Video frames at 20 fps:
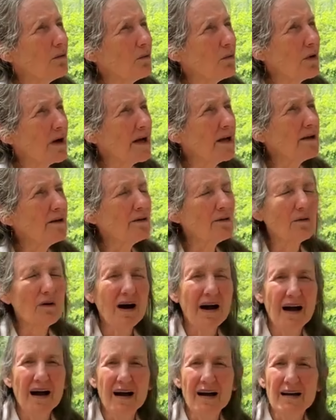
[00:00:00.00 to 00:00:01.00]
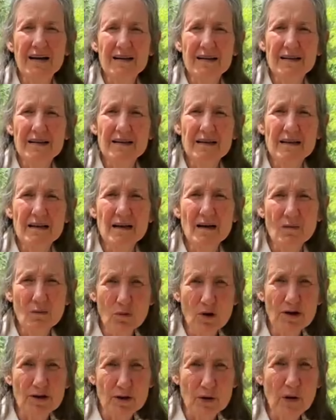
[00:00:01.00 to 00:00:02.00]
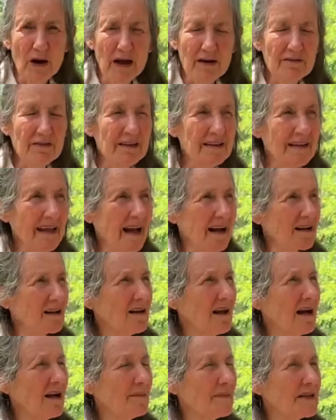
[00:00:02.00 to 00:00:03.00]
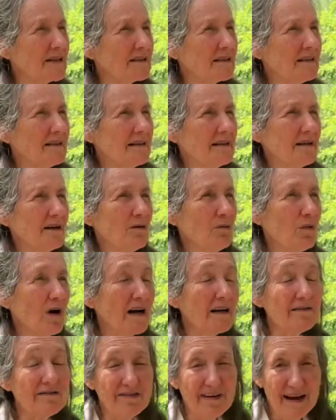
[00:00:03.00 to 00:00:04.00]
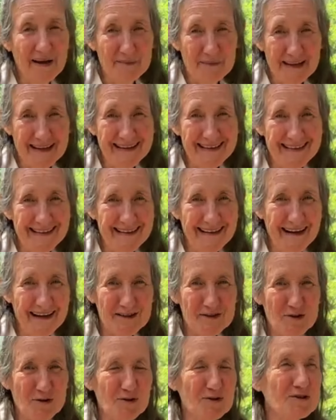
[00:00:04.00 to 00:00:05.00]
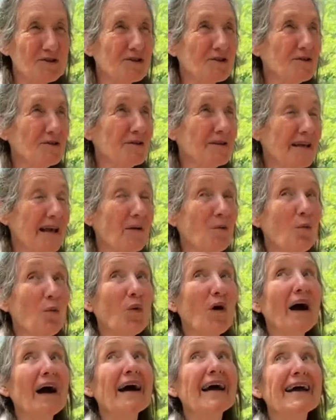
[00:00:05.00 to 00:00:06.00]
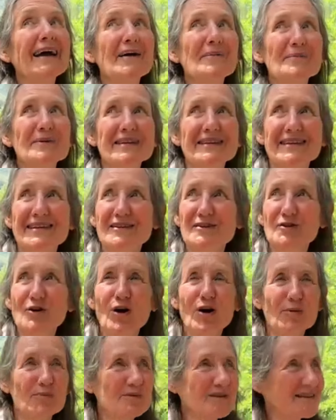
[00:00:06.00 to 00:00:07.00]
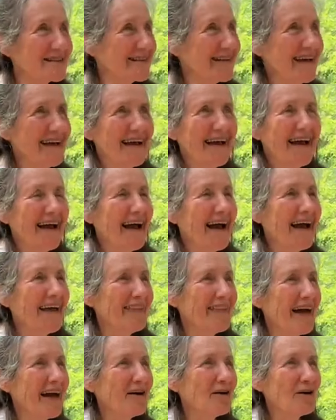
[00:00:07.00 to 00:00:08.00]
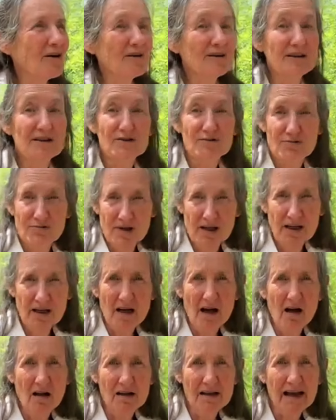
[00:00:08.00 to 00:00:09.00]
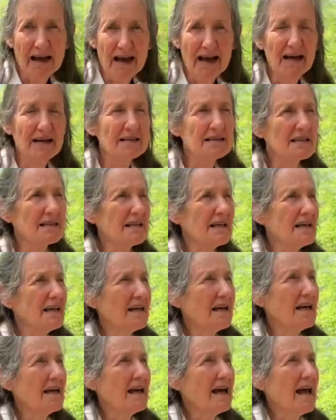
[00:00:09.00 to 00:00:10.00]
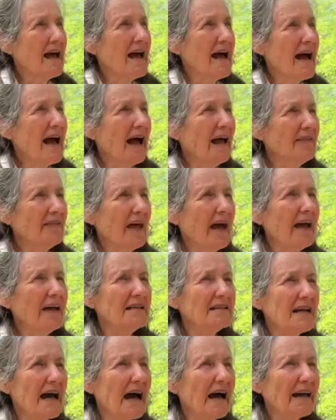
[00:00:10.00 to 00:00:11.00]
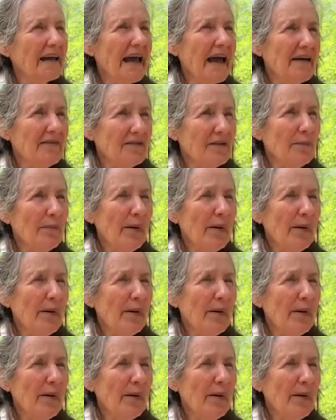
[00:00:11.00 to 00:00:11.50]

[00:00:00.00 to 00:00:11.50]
where you are and what you have in that climate. One family that I talked to, they're way up in the tops, and they got this really old house, and they dug out the